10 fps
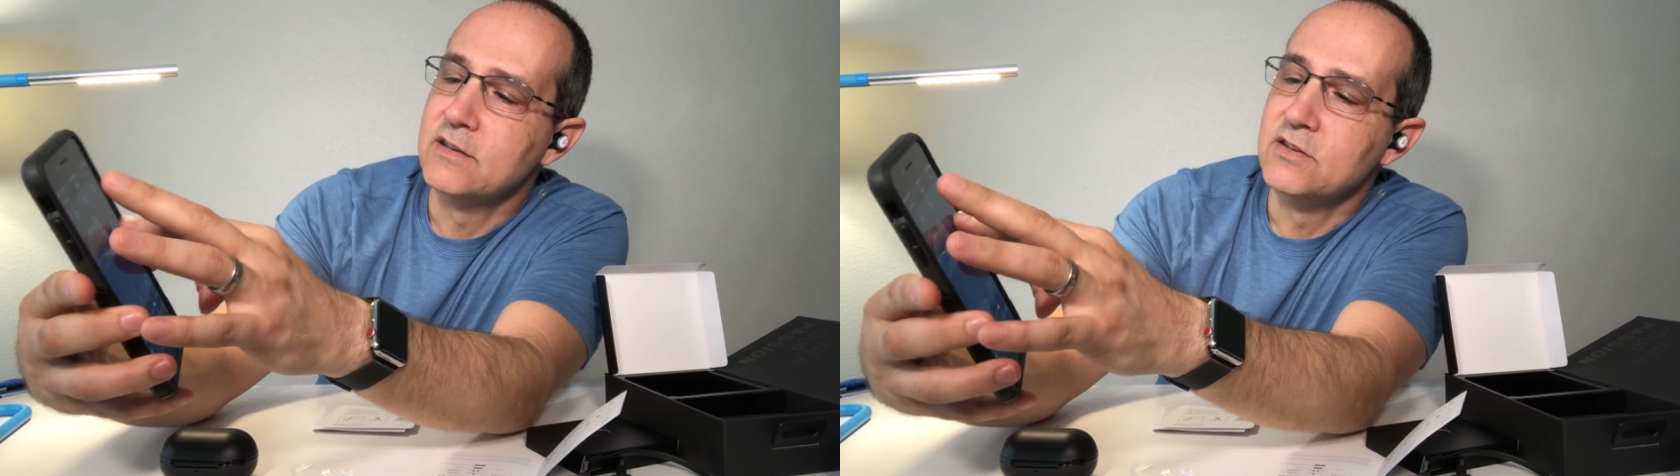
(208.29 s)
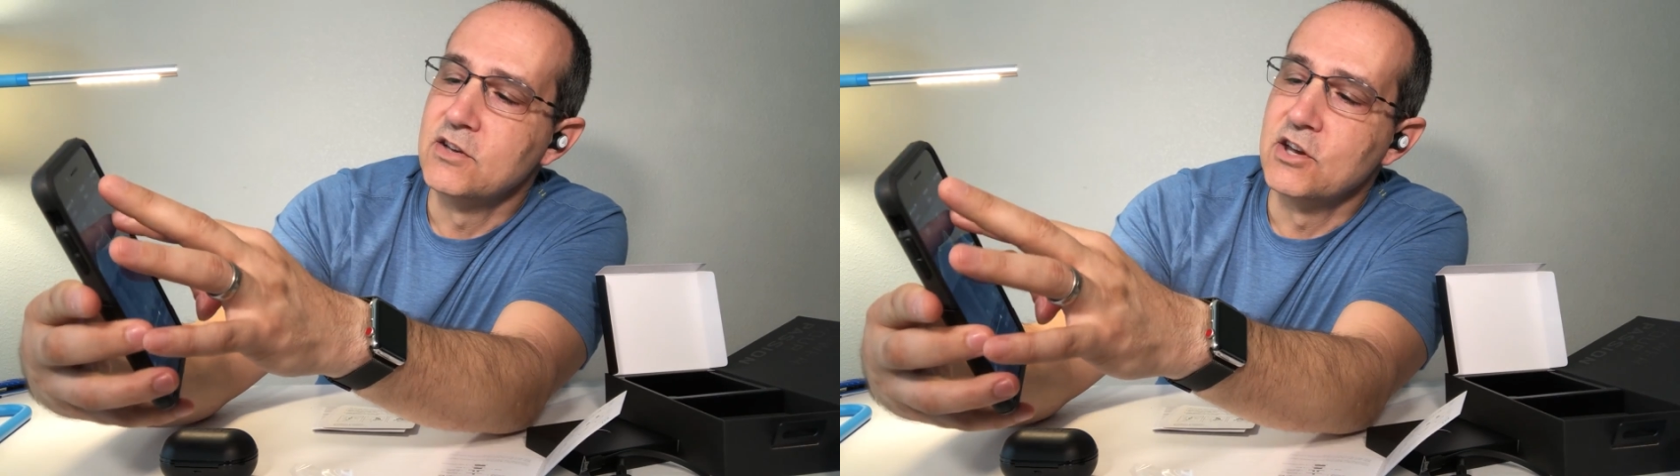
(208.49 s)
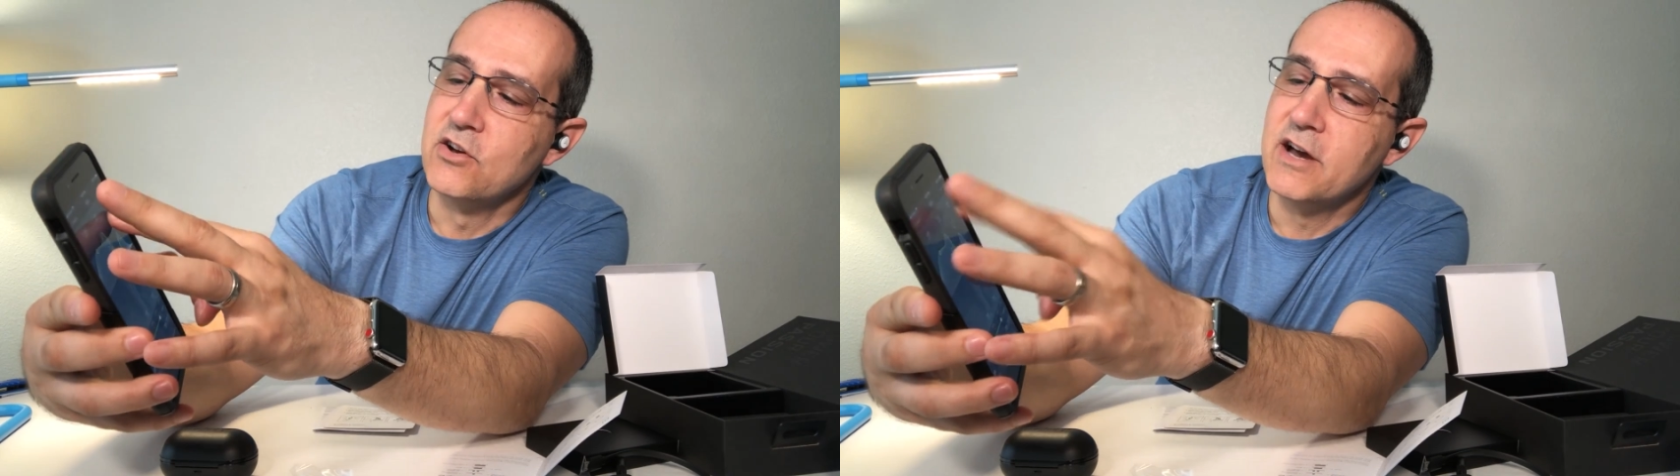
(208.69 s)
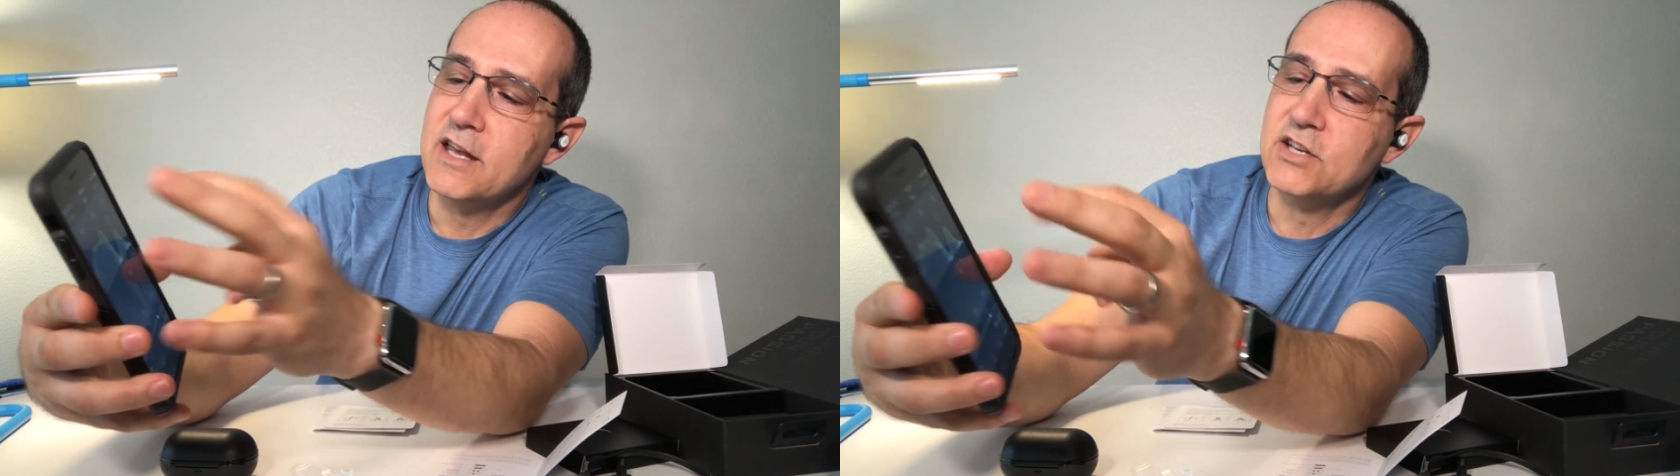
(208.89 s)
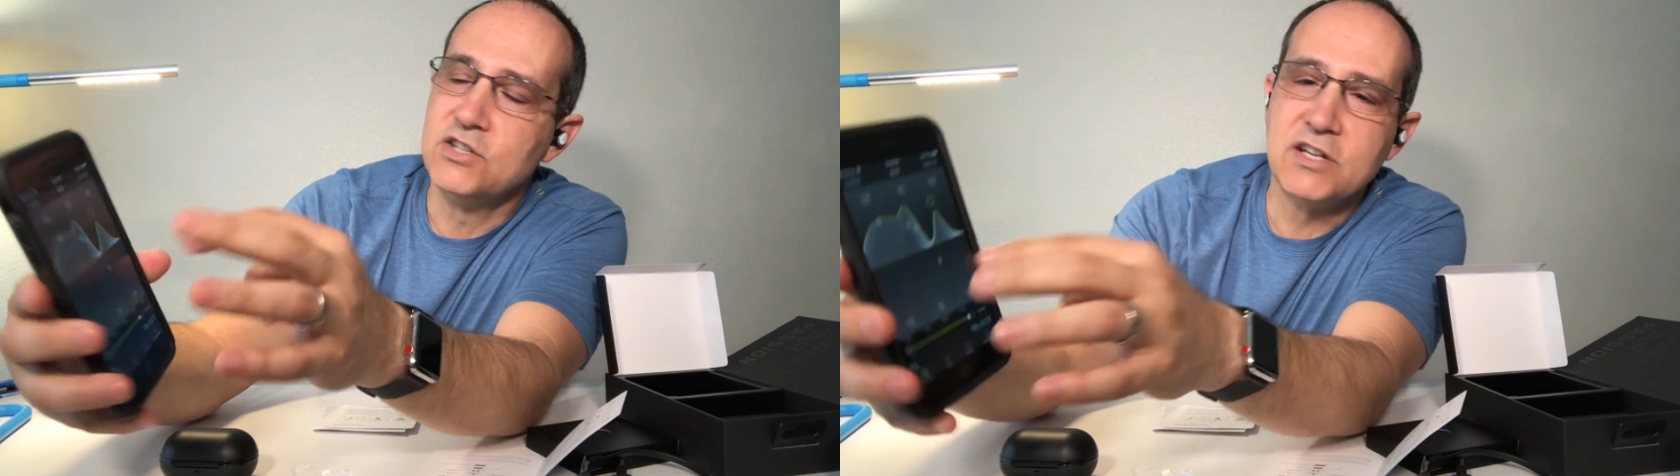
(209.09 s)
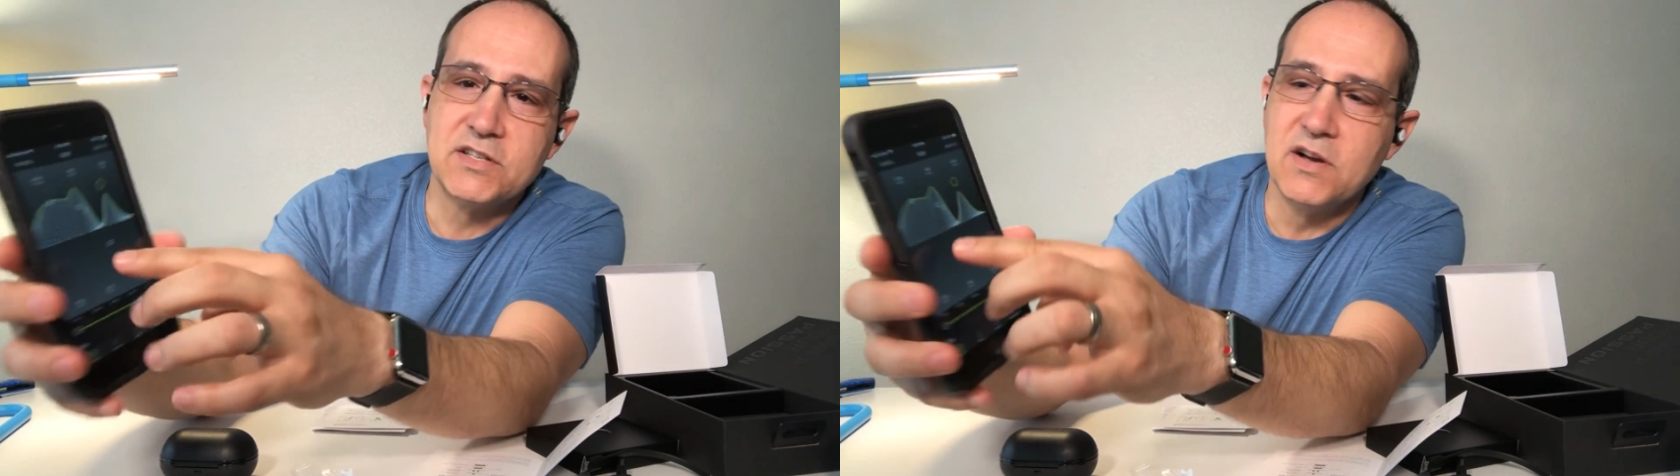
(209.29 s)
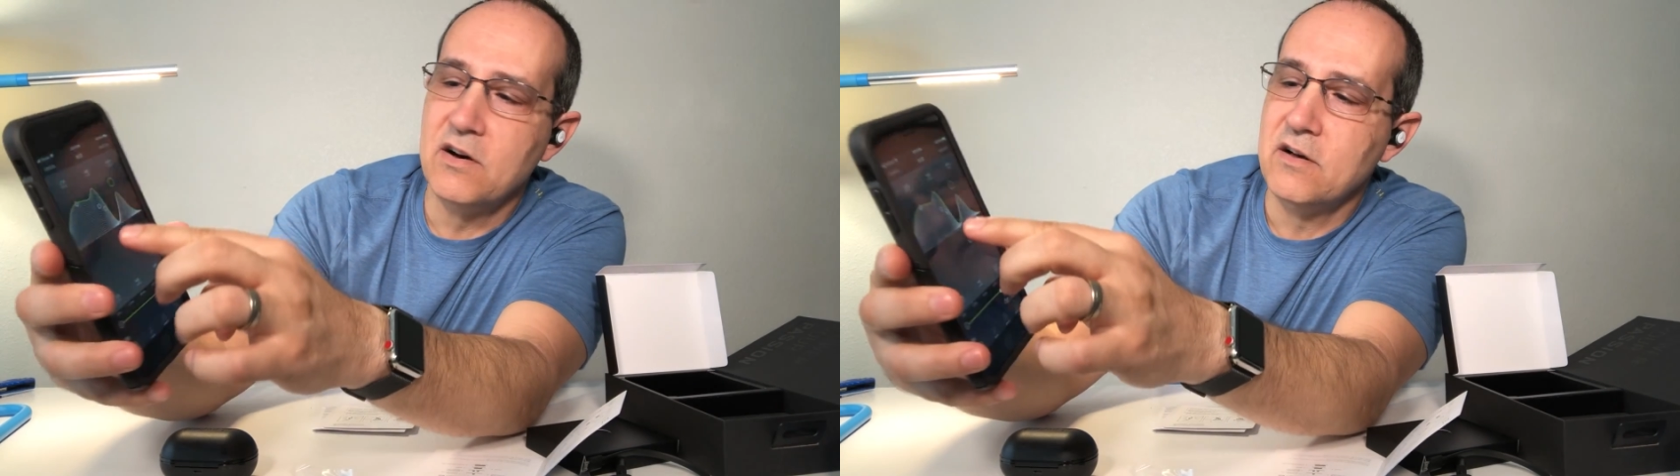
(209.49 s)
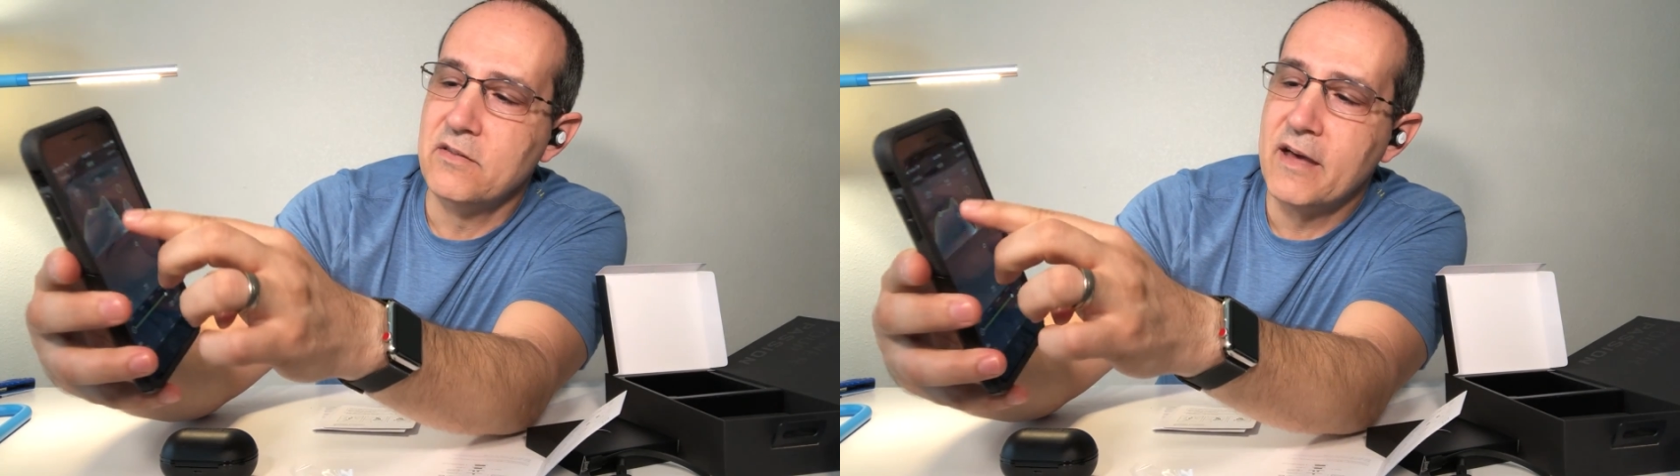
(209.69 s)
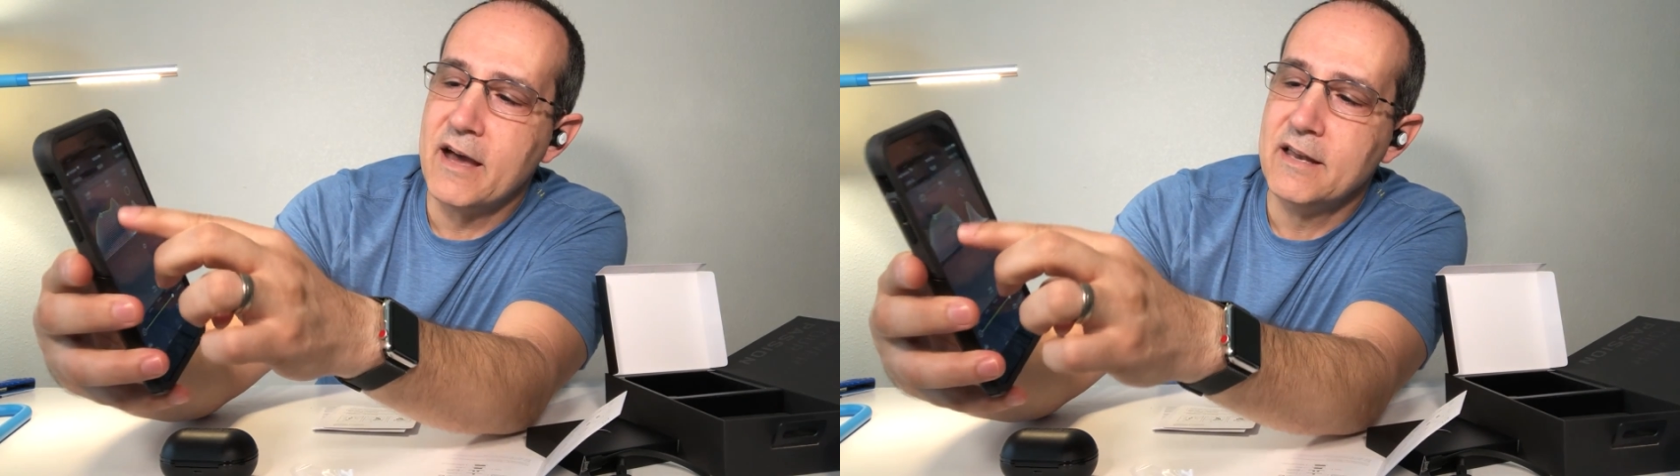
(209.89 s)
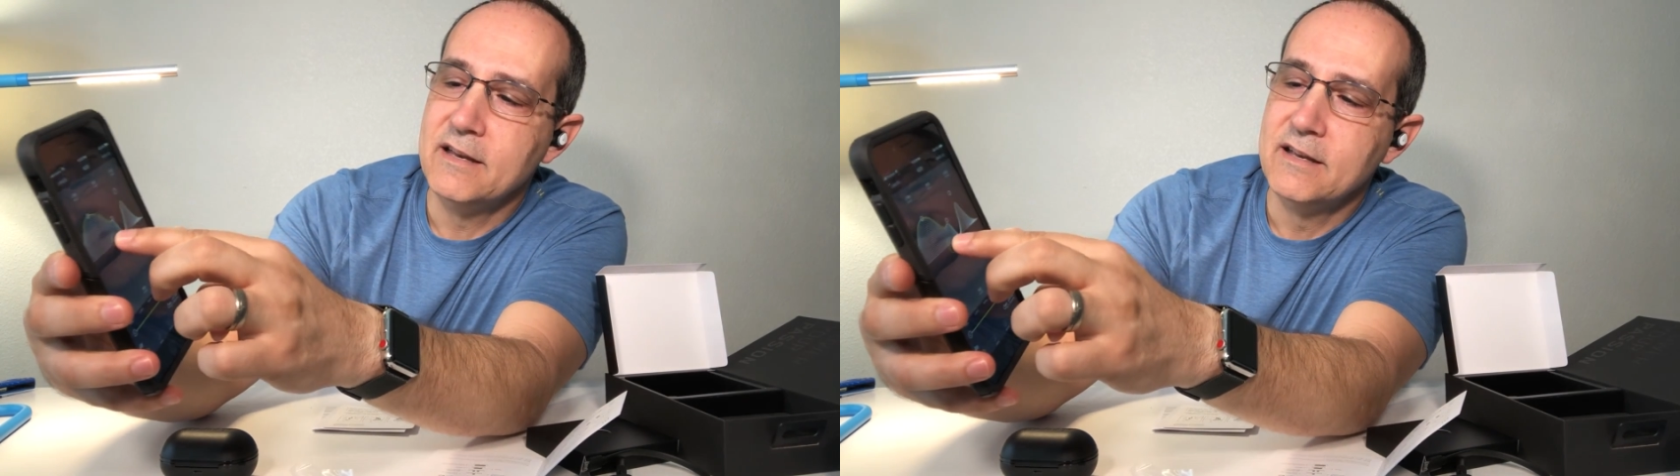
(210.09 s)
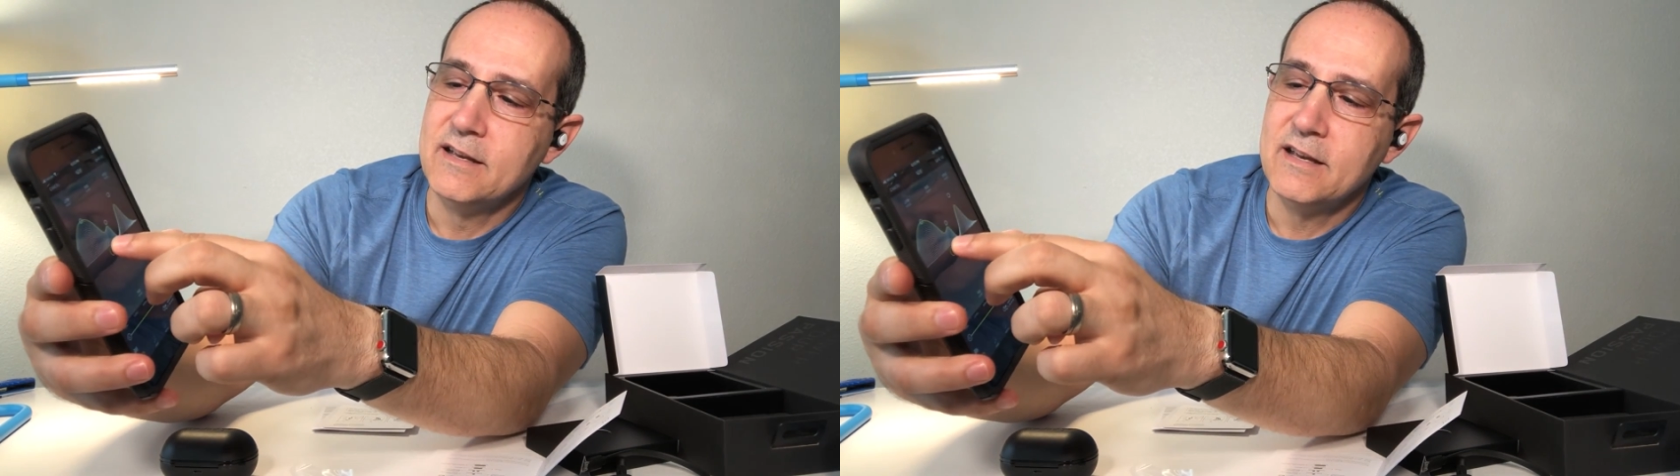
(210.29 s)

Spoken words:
You can go ahead and adjust all that